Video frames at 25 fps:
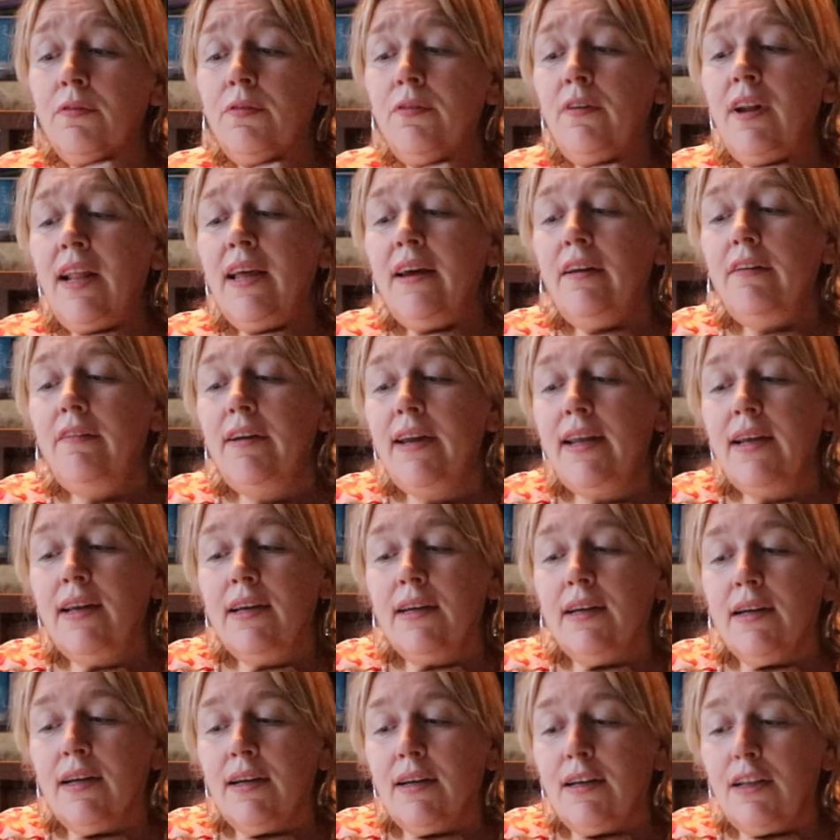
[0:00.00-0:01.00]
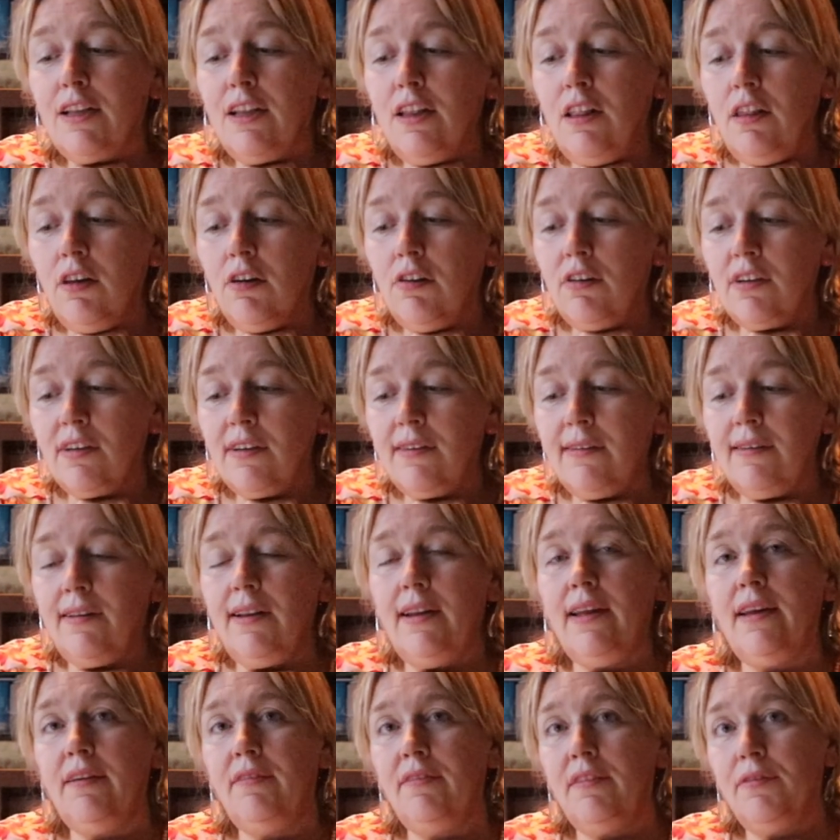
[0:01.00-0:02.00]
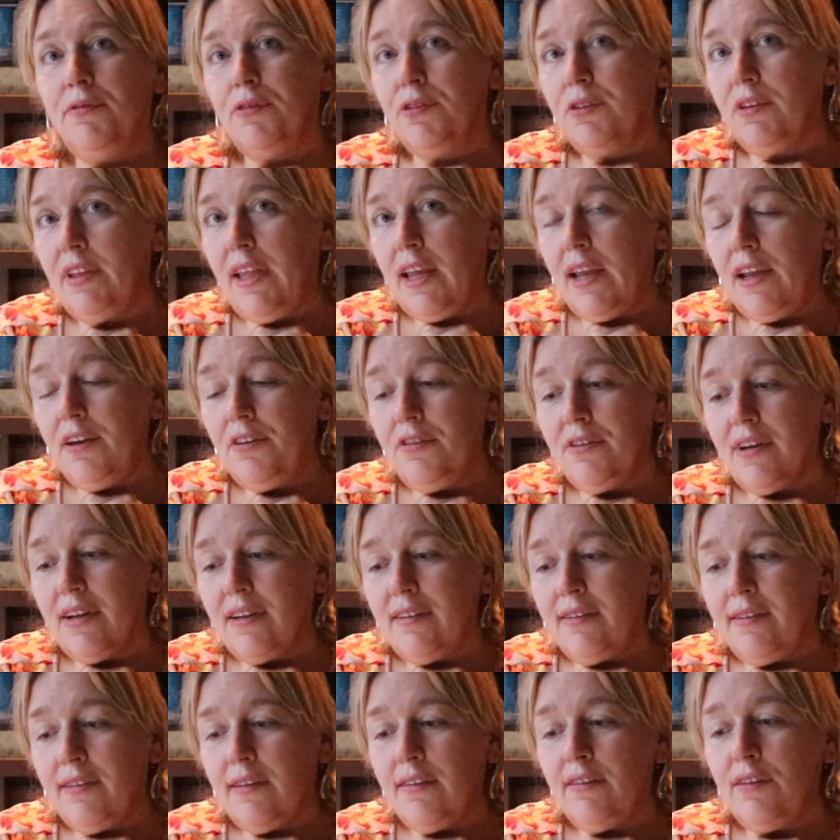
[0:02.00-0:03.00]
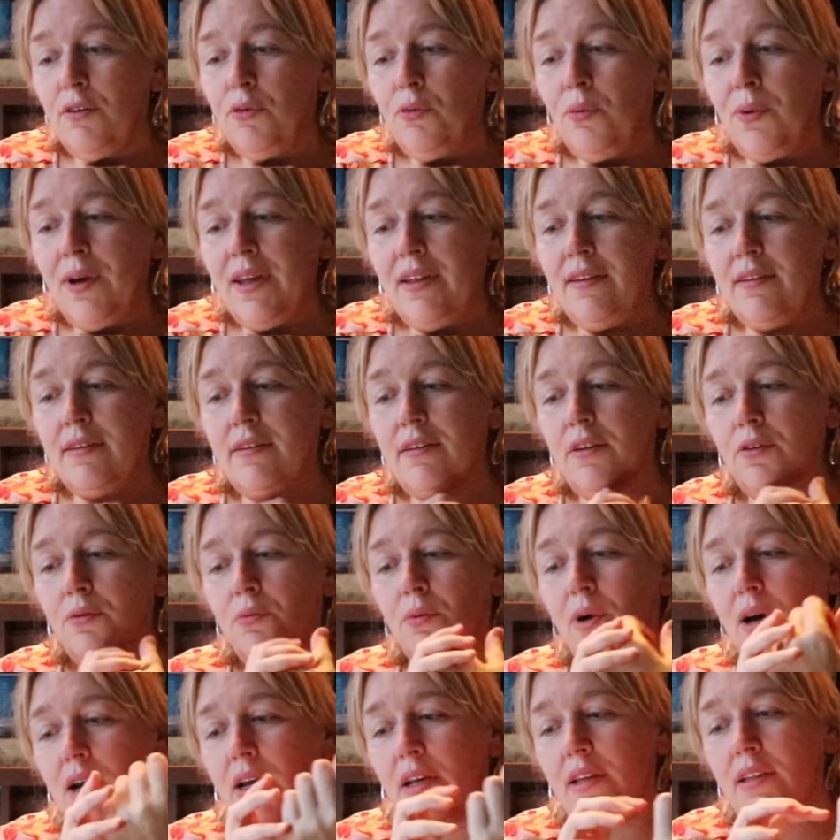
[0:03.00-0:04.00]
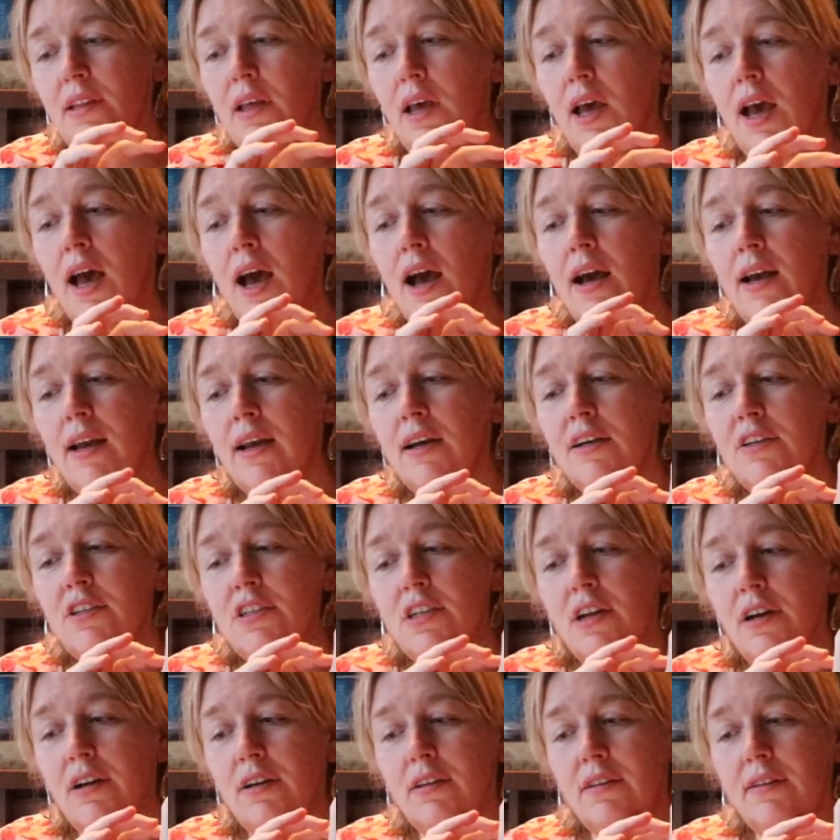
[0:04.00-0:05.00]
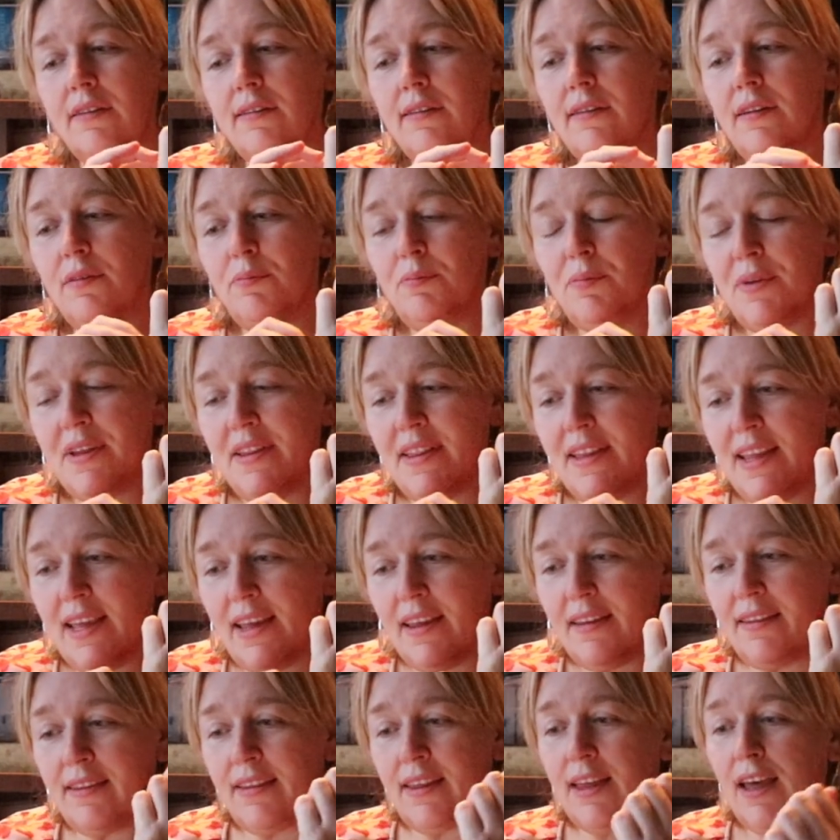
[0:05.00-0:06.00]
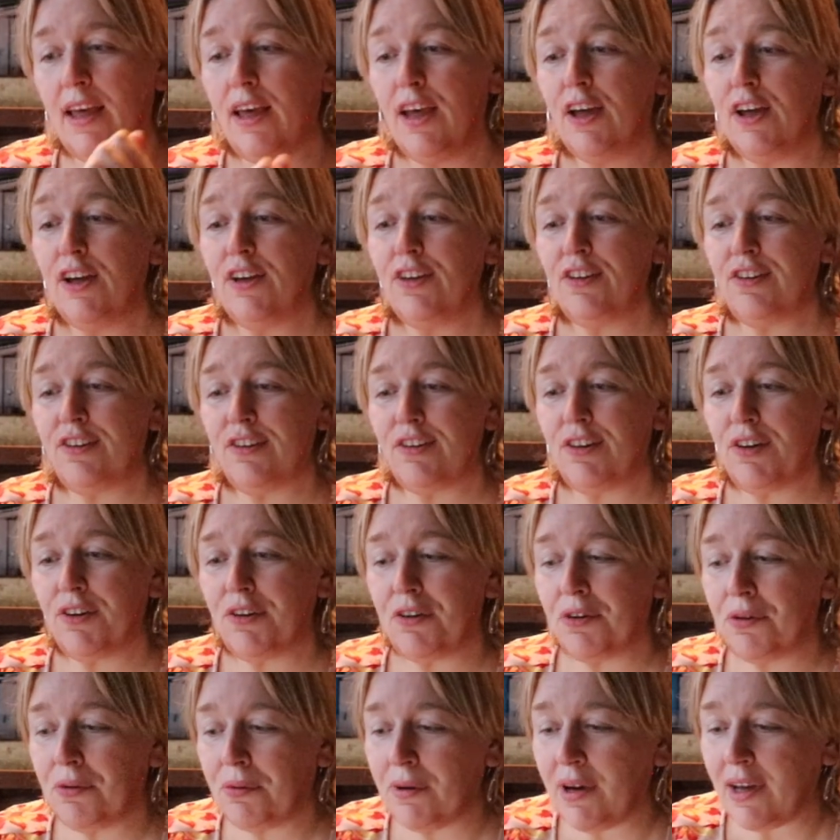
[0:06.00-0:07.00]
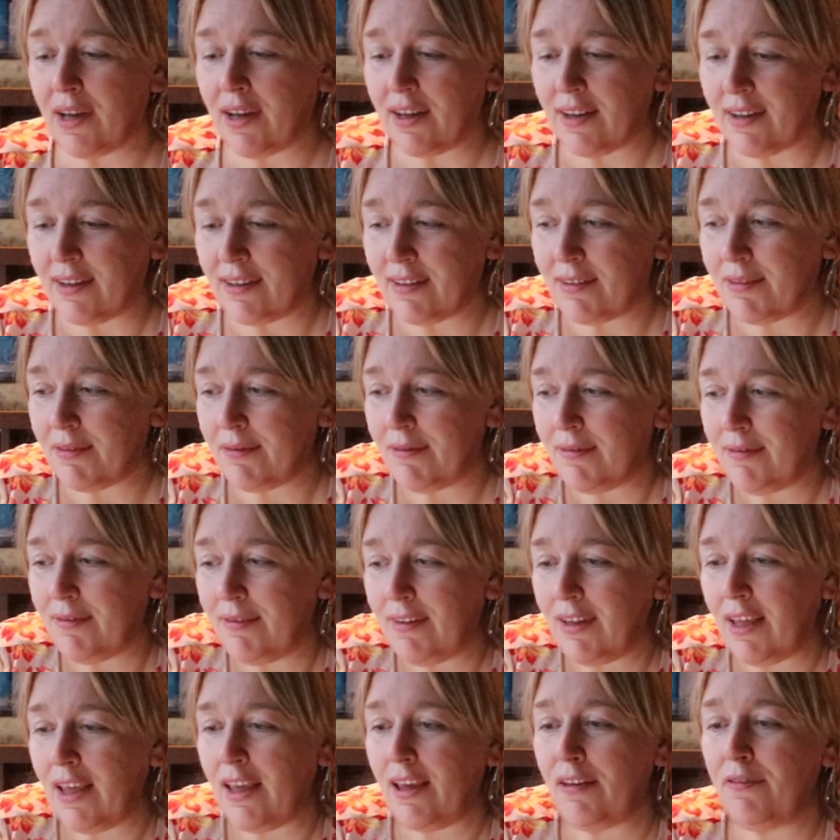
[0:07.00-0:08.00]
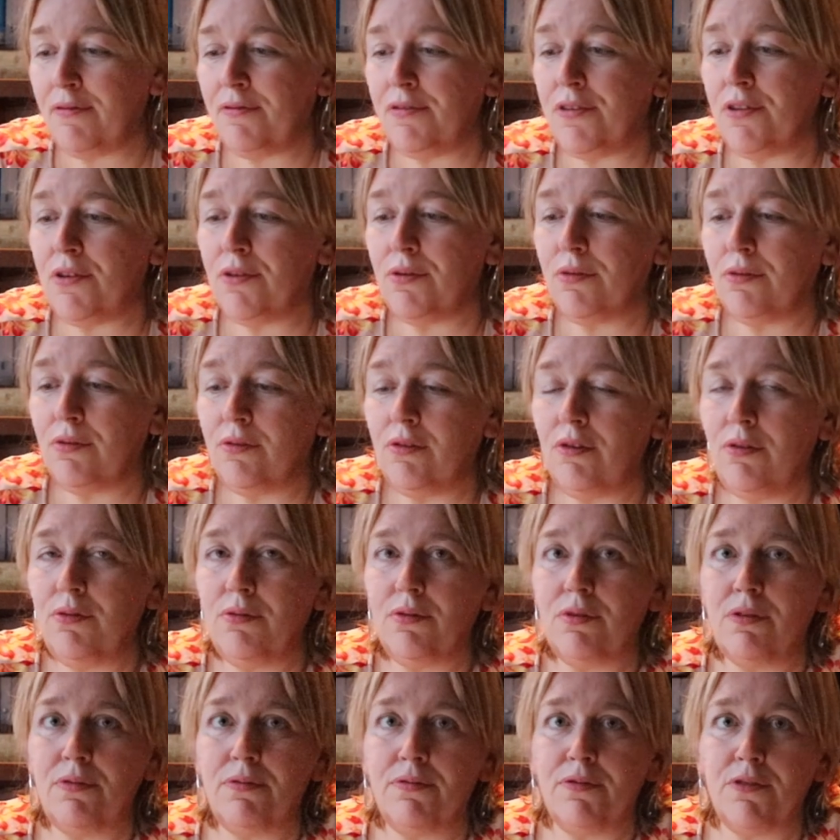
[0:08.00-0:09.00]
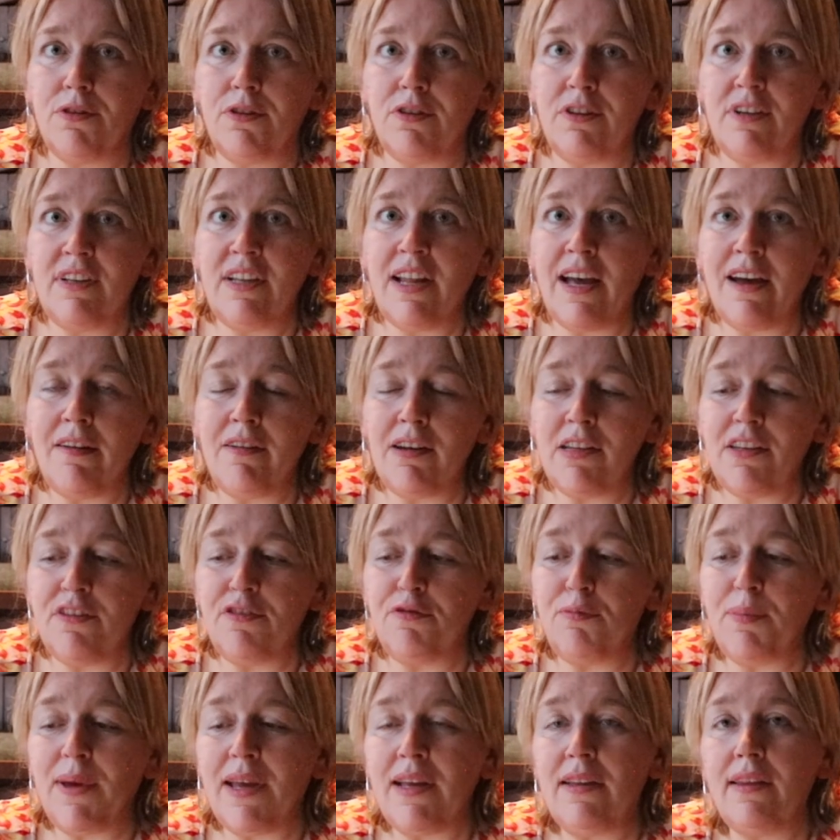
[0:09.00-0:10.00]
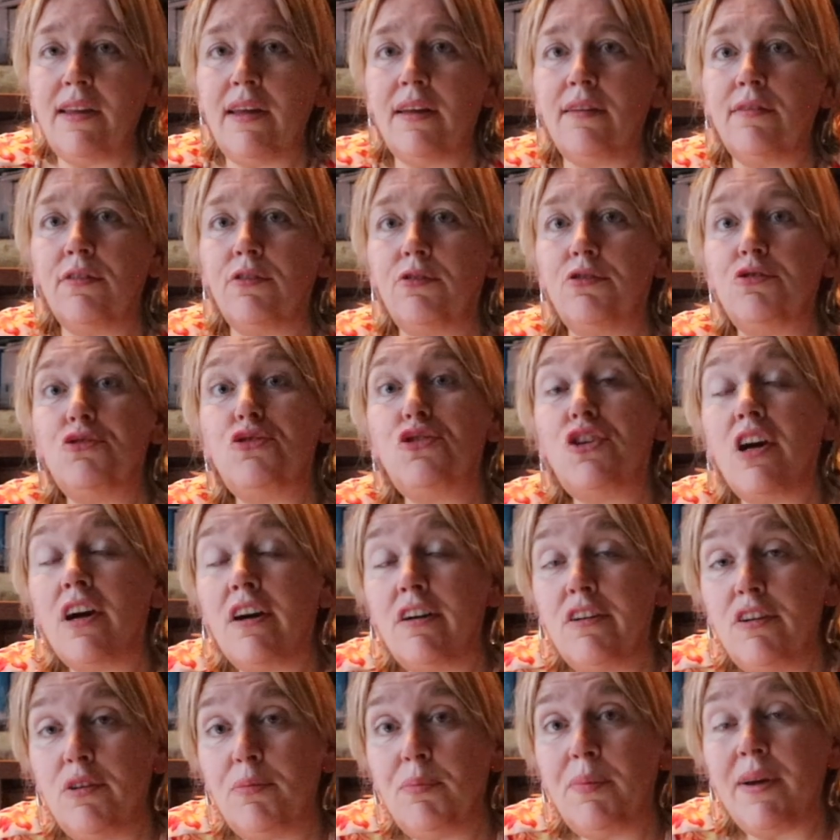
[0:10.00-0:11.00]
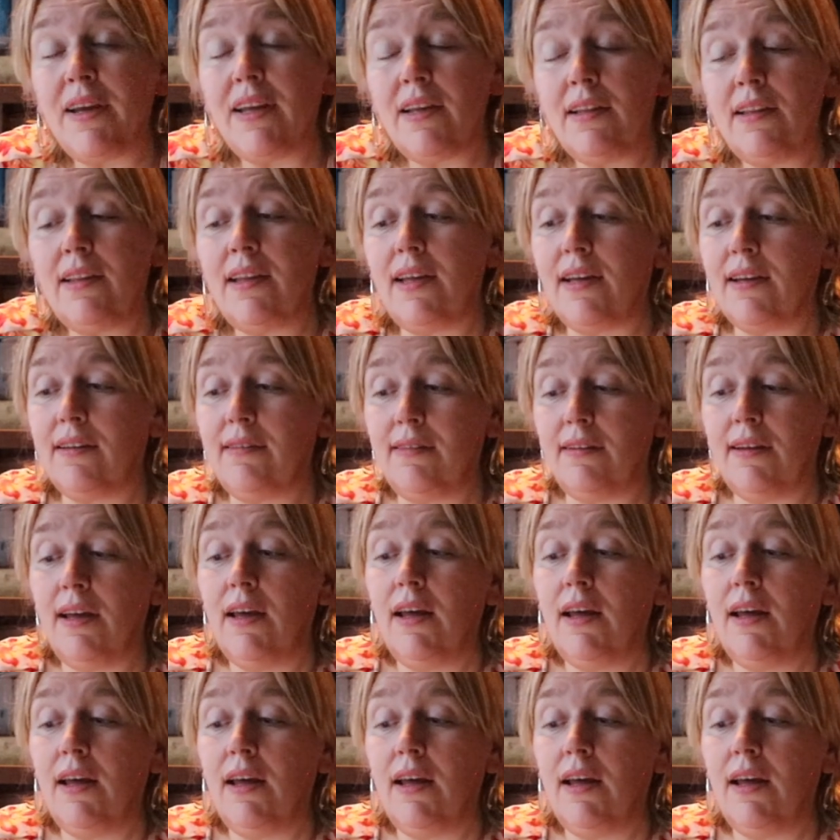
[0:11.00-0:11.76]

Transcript: long sleeves for day dresses with the white engageants beneath. So if you look for narrative paintings or genre paintings